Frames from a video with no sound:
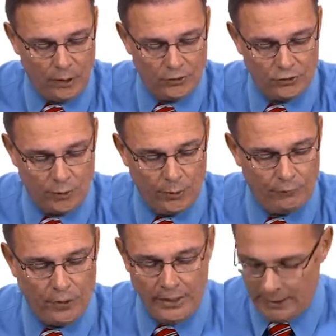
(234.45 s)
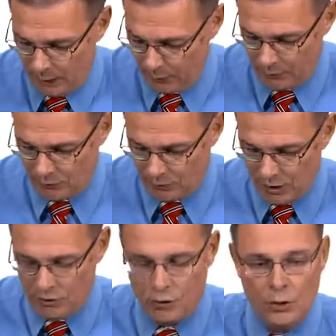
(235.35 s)
And so we find out that
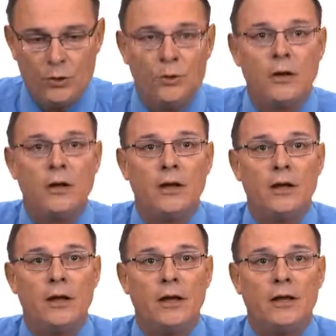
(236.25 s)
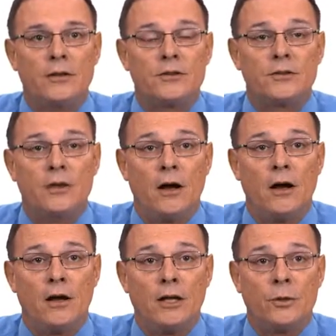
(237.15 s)
C2 is
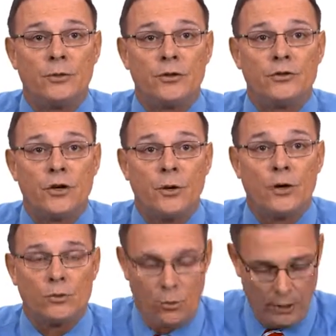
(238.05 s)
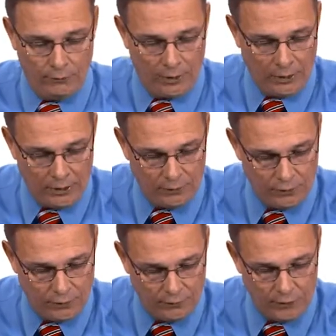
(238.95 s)
equal to 0 as one of our constants of